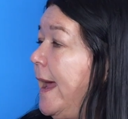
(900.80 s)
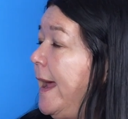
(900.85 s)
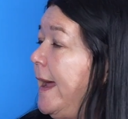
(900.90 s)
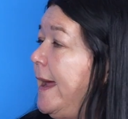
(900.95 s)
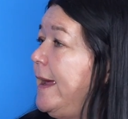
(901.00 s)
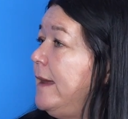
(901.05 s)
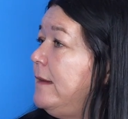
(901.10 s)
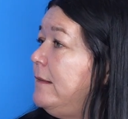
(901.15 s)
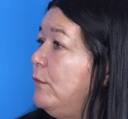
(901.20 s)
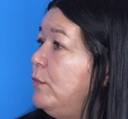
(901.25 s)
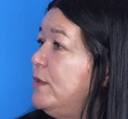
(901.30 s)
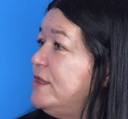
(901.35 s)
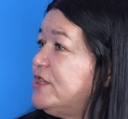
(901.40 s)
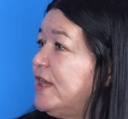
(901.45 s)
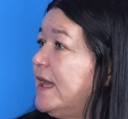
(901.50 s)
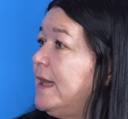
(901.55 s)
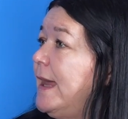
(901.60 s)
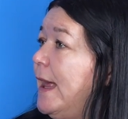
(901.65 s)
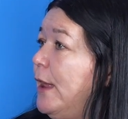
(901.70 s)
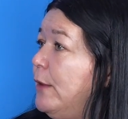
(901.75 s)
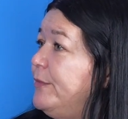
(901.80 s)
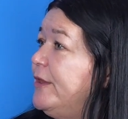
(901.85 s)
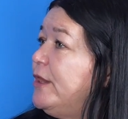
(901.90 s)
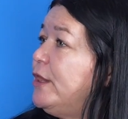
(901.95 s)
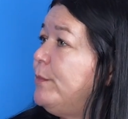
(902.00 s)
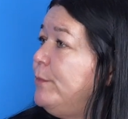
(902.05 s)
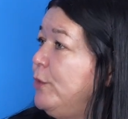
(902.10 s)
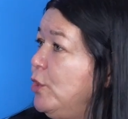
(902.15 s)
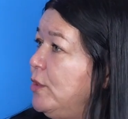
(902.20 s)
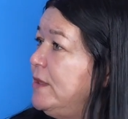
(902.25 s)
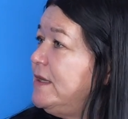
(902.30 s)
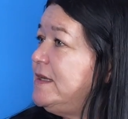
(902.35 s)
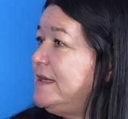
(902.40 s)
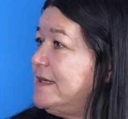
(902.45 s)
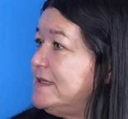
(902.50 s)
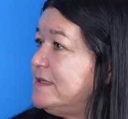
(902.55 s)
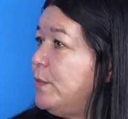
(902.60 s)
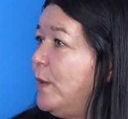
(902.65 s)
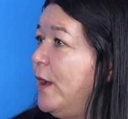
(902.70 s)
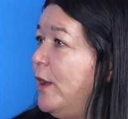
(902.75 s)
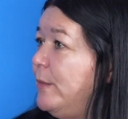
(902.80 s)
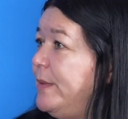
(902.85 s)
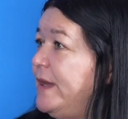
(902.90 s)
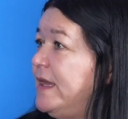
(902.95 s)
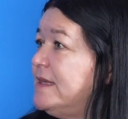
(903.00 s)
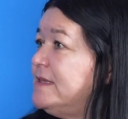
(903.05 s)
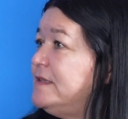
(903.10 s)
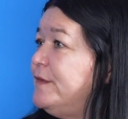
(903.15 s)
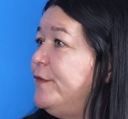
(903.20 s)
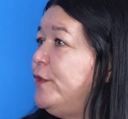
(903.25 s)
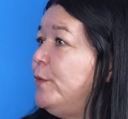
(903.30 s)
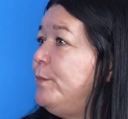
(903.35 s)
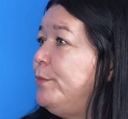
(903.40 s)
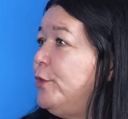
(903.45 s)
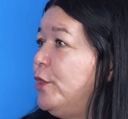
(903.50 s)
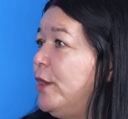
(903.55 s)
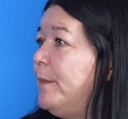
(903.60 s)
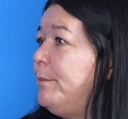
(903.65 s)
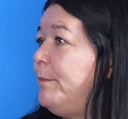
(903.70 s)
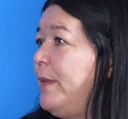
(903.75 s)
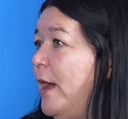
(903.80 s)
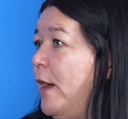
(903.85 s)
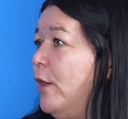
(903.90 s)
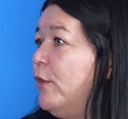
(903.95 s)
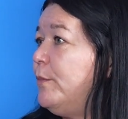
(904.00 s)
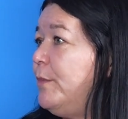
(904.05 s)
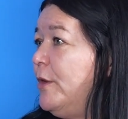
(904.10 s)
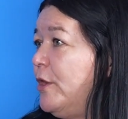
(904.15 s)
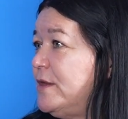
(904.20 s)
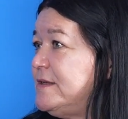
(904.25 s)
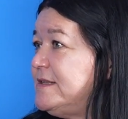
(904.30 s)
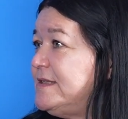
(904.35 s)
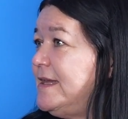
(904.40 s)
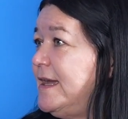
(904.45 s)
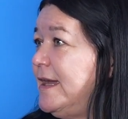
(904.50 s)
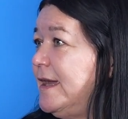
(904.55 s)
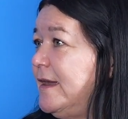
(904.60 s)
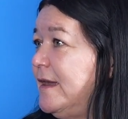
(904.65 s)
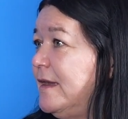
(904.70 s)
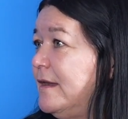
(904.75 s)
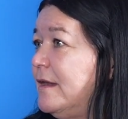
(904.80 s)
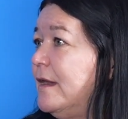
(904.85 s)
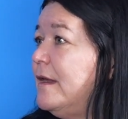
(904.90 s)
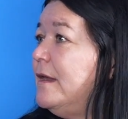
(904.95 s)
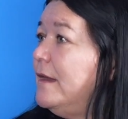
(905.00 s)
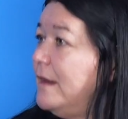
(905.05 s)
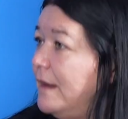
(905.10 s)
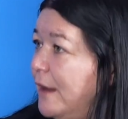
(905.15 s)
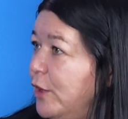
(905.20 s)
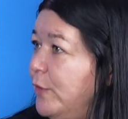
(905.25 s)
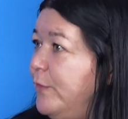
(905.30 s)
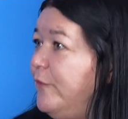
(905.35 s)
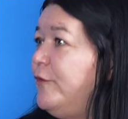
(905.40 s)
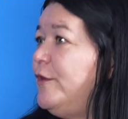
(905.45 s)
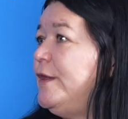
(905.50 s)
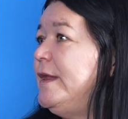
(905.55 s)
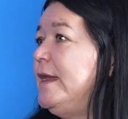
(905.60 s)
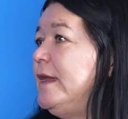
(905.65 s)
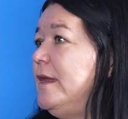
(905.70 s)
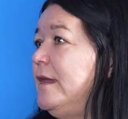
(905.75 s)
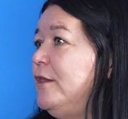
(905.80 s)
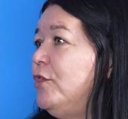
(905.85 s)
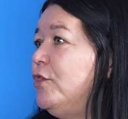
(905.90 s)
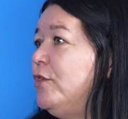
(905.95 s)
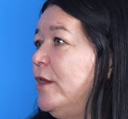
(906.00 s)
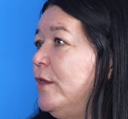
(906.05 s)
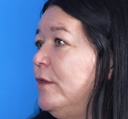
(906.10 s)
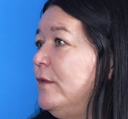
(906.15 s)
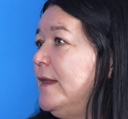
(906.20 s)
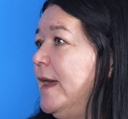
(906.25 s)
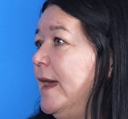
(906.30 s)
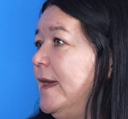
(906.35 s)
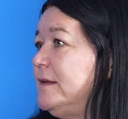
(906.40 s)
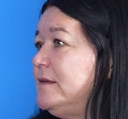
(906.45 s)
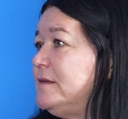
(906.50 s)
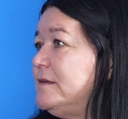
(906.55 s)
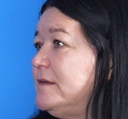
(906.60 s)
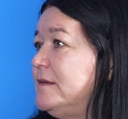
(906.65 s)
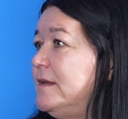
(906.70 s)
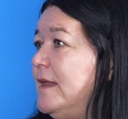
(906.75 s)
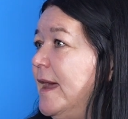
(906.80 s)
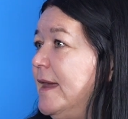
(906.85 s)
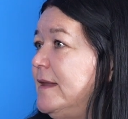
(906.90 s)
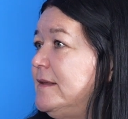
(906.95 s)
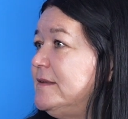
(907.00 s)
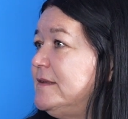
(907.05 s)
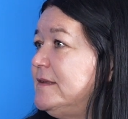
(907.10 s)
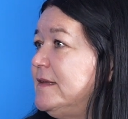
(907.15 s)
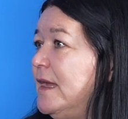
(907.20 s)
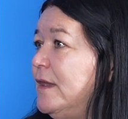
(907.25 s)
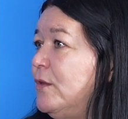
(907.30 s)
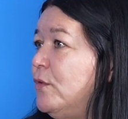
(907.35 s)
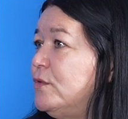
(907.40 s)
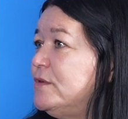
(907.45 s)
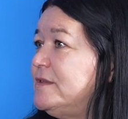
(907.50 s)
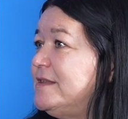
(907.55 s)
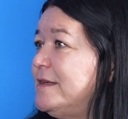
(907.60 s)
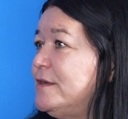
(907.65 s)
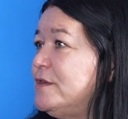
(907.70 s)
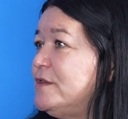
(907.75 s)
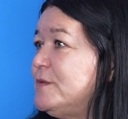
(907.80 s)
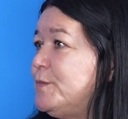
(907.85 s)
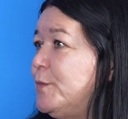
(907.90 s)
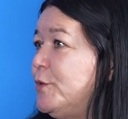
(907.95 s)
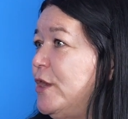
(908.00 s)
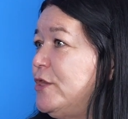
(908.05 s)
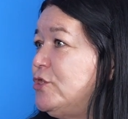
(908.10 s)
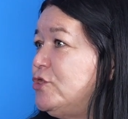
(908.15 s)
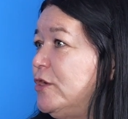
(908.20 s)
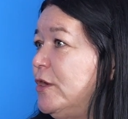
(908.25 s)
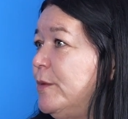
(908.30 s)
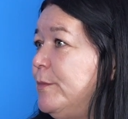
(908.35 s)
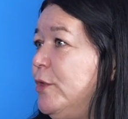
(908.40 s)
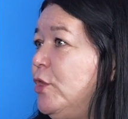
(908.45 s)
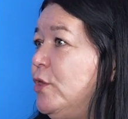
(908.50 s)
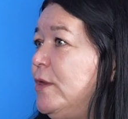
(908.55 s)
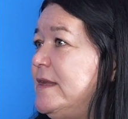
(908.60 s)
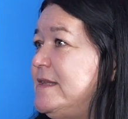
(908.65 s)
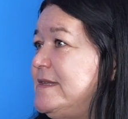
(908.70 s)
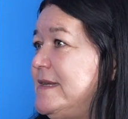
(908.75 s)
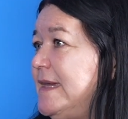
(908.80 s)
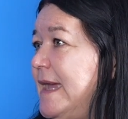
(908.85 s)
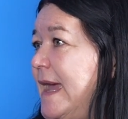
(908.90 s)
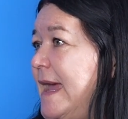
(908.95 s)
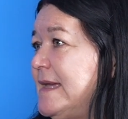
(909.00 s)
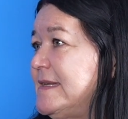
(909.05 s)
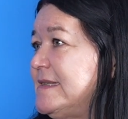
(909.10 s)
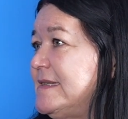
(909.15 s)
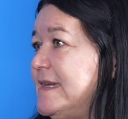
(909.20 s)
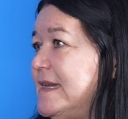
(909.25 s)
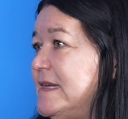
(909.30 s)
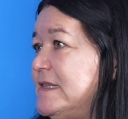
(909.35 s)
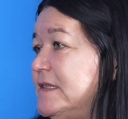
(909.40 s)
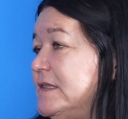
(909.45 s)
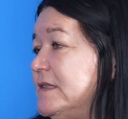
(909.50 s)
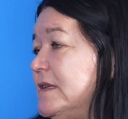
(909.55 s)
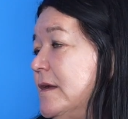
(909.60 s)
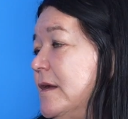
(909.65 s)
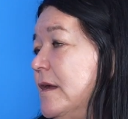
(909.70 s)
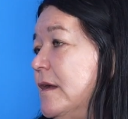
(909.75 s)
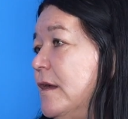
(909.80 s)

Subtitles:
and which can help the community as well, because if you put up power plants there, hopefully, that can also stretch community access